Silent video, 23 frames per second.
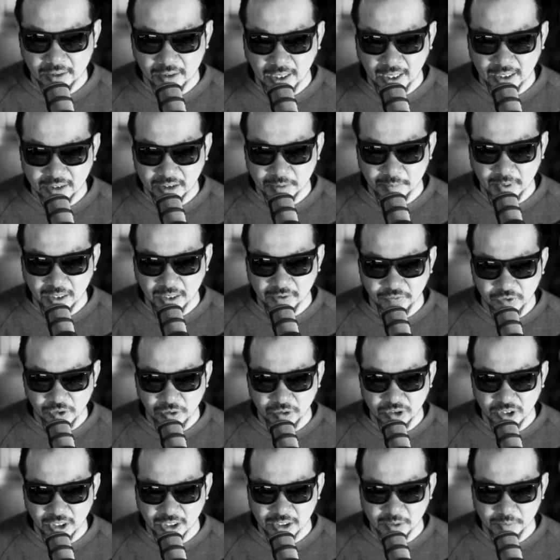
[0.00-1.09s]
I had to make a few
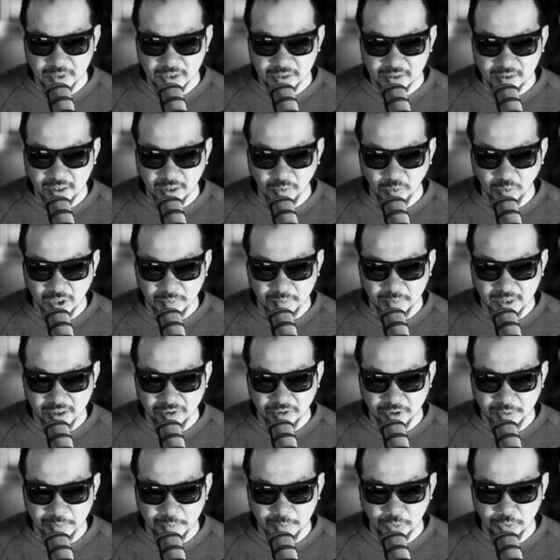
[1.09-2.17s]
adjustments. They wanted me to
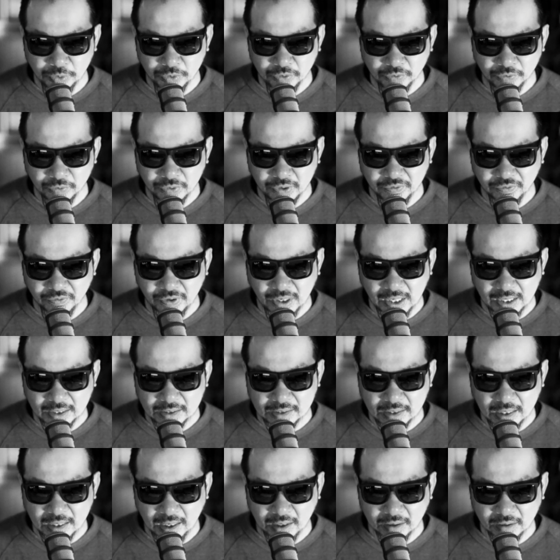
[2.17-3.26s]
remove the
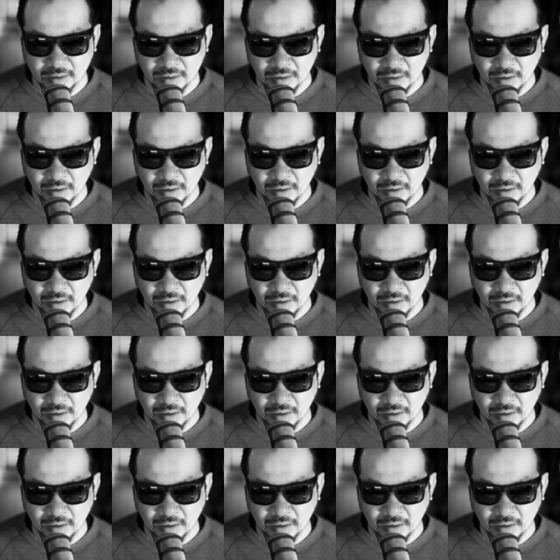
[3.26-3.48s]
fact that